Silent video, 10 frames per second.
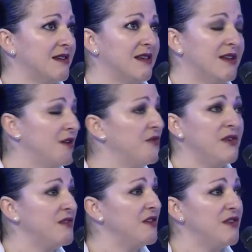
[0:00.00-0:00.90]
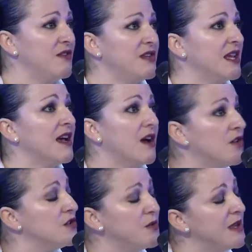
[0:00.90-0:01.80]
you know, 50-50.
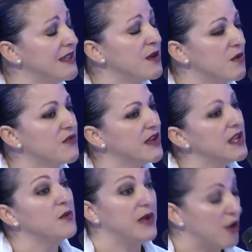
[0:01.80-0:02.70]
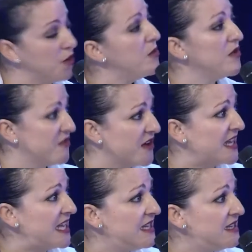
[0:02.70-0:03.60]
Do we think we're funny? We hope we're
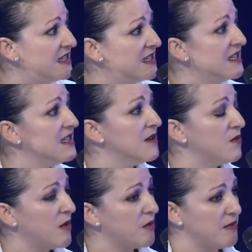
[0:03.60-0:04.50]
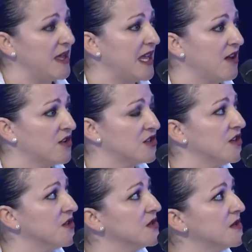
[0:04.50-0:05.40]
funny when we're picking our
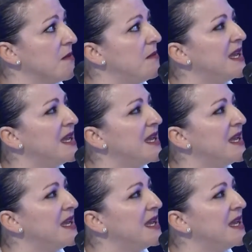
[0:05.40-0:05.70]
shows.